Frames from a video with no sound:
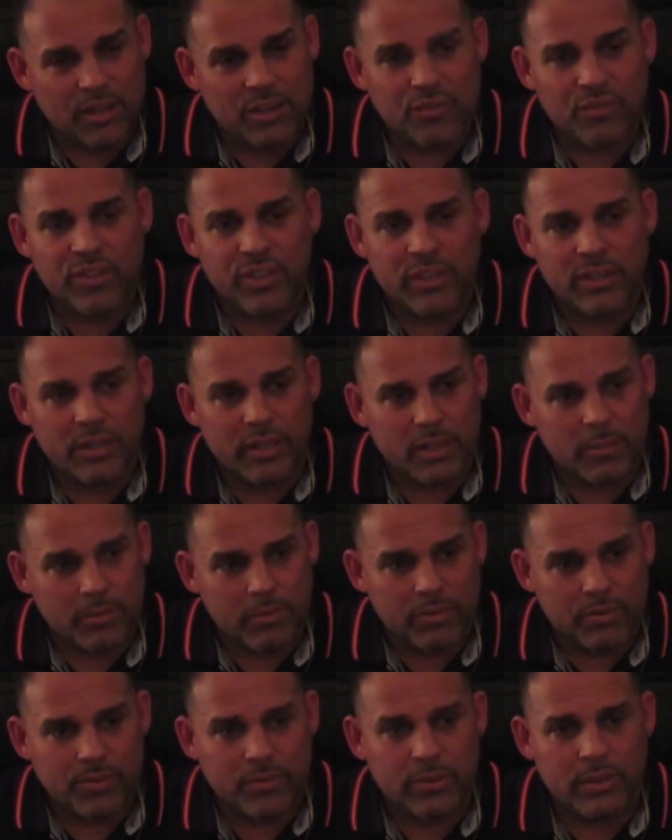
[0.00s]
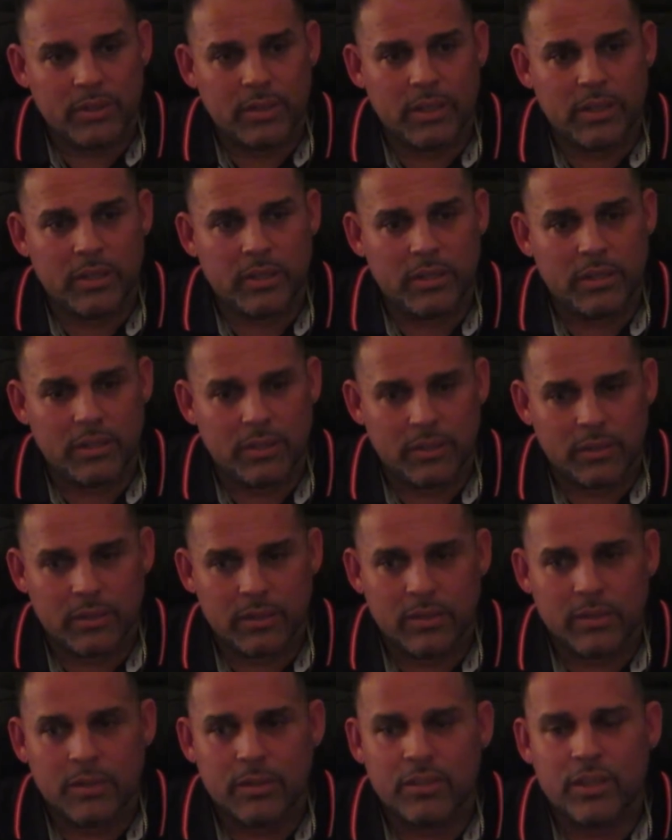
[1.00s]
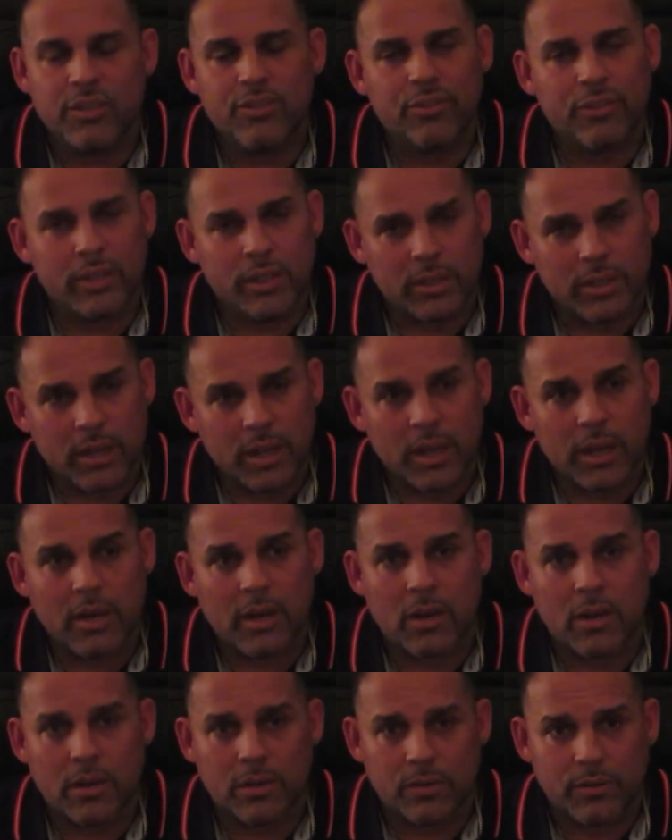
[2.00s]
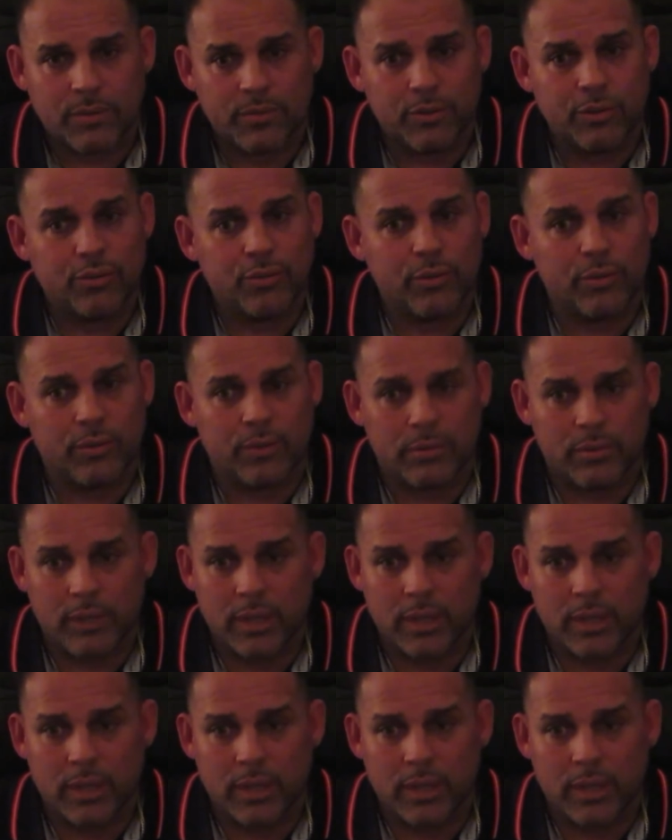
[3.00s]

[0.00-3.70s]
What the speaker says: I love their chemistry. They should get the A cards for sure.